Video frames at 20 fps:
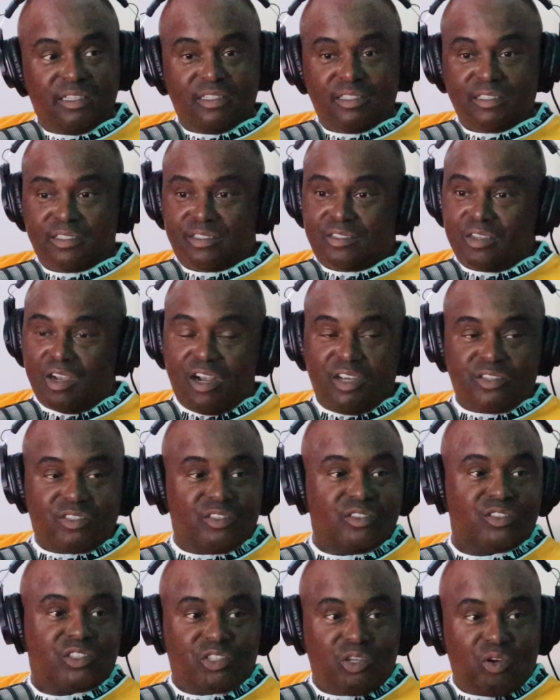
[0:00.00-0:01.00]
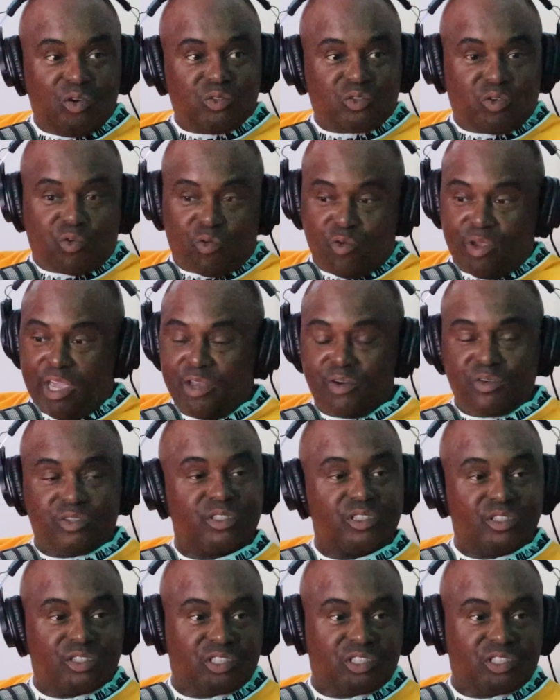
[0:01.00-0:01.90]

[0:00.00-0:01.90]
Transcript: stars of the show, creators of the